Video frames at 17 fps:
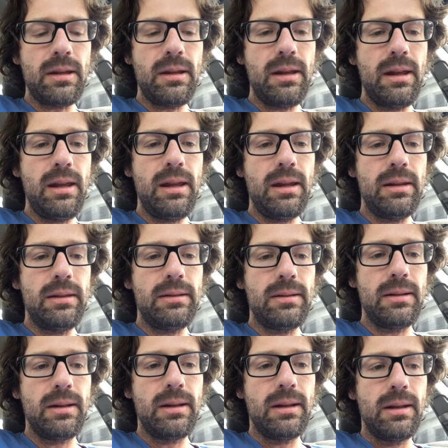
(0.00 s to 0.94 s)

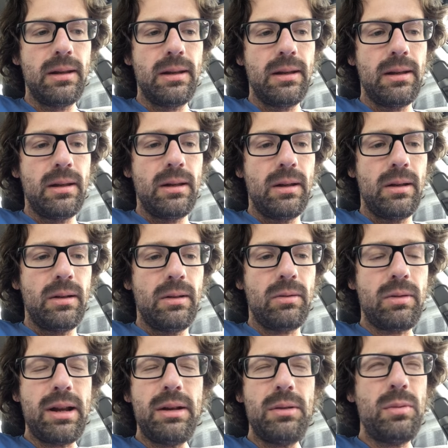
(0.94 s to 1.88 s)
And
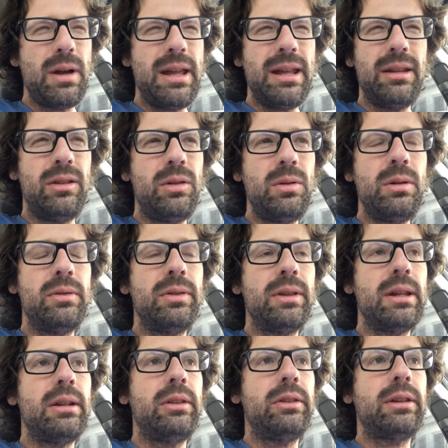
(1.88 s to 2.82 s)
right away,
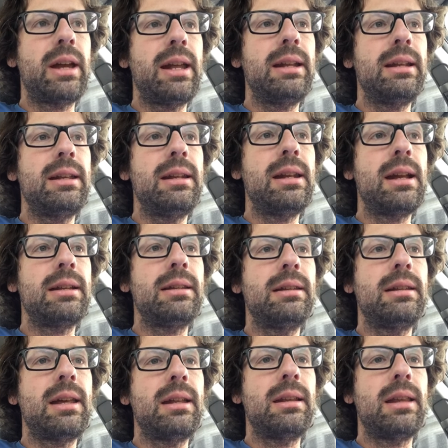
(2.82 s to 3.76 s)
intuitively, it just kind of
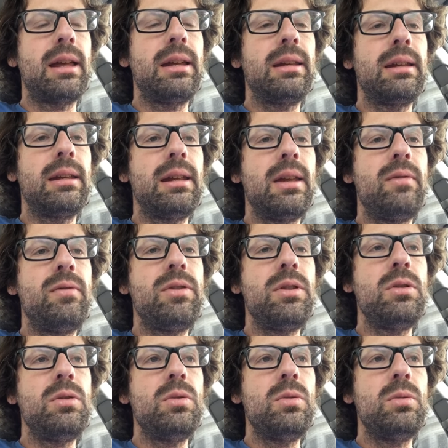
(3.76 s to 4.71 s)
connected that, like, if
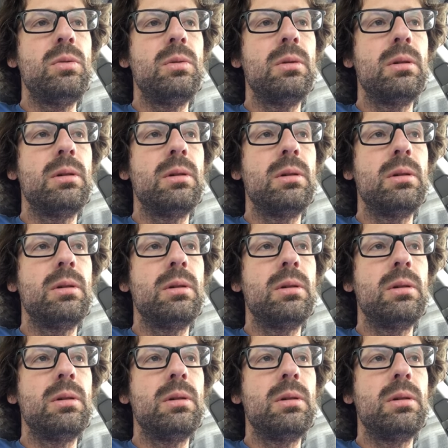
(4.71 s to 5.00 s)
you